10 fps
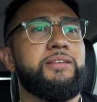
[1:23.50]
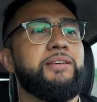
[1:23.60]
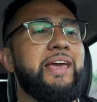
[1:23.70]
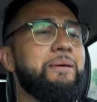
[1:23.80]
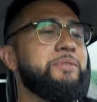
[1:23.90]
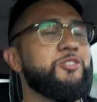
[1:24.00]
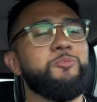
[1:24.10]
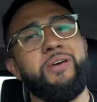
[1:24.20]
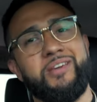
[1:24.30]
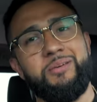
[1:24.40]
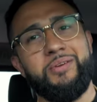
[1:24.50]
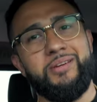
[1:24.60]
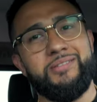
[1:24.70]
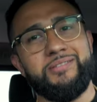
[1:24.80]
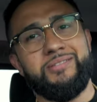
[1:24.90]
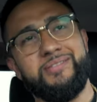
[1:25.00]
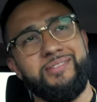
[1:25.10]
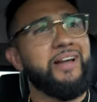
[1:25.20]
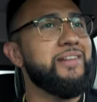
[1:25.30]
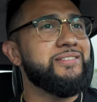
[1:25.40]
you can't be too picky because
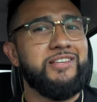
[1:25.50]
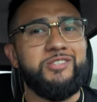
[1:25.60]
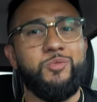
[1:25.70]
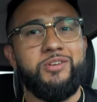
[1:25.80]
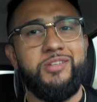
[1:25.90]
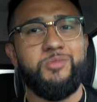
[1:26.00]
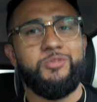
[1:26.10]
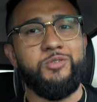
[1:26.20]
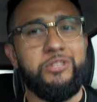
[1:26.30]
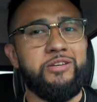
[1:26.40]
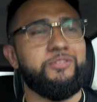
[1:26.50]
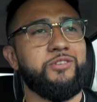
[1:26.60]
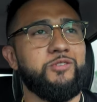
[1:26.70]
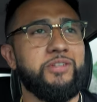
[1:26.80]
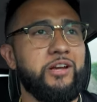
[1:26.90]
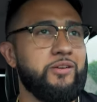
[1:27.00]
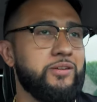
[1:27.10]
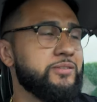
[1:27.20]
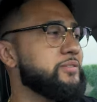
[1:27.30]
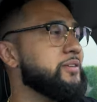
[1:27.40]
kind of is what it is when you live in those
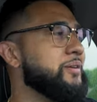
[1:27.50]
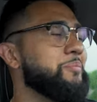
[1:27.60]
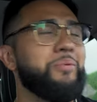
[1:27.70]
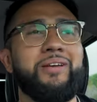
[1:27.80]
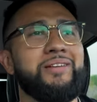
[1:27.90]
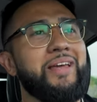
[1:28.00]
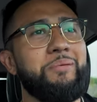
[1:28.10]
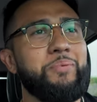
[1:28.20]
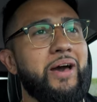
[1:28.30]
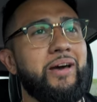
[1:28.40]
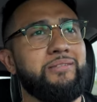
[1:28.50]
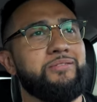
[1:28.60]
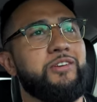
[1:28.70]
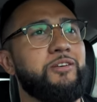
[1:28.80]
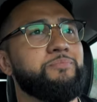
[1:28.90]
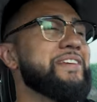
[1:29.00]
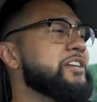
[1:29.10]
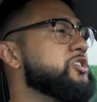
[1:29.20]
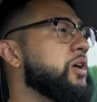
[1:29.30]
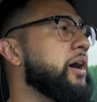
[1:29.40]
areas. But it ain't bad, okay? I take
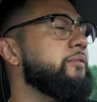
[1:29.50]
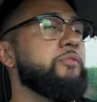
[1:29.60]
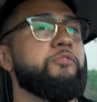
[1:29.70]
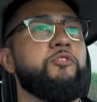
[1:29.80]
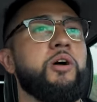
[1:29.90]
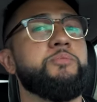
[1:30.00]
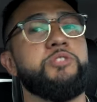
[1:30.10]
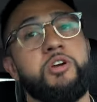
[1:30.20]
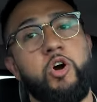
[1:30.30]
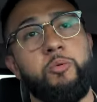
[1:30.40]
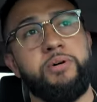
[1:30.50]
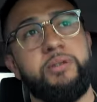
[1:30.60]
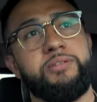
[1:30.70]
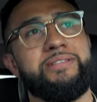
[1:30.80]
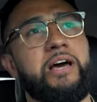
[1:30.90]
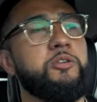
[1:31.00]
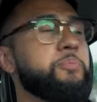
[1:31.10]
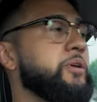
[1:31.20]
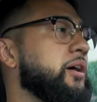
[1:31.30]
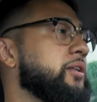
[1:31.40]
a drive from Tacoma down to
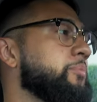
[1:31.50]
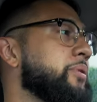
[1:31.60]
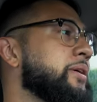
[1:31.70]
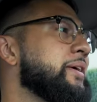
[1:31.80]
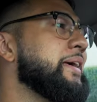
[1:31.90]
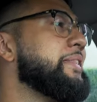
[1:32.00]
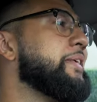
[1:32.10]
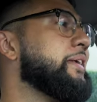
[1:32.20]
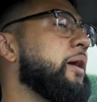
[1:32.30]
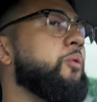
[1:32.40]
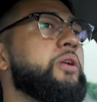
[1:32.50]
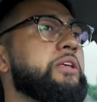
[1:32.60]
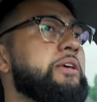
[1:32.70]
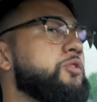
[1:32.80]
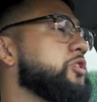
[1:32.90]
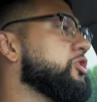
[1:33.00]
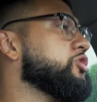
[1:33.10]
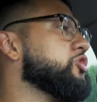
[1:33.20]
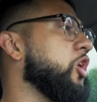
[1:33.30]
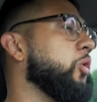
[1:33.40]
Puyallup, and then I want to give you a good
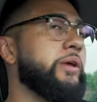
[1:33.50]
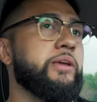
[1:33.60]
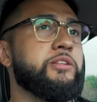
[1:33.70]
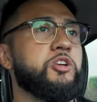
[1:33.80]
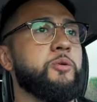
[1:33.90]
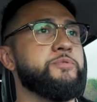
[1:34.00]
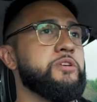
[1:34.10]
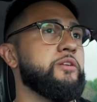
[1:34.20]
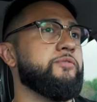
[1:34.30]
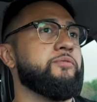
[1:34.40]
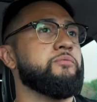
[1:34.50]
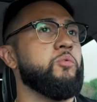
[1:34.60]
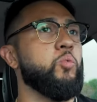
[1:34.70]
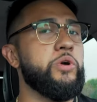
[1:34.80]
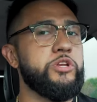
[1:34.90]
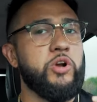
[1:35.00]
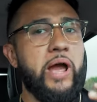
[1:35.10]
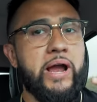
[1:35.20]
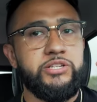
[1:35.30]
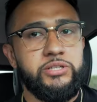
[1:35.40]
showing in terms of when you're
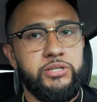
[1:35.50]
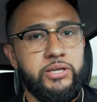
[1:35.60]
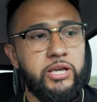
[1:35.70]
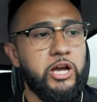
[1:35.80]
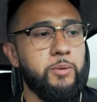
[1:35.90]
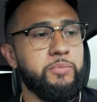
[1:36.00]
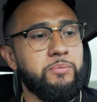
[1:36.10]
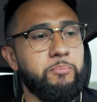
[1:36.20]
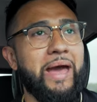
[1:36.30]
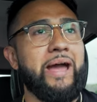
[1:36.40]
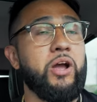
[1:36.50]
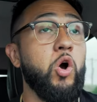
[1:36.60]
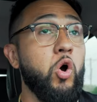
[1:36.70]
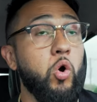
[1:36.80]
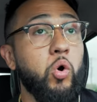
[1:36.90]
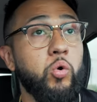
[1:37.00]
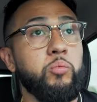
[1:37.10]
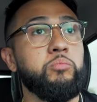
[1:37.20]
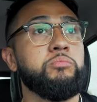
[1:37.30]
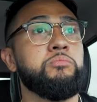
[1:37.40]
actually coming back
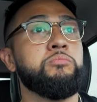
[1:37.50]
home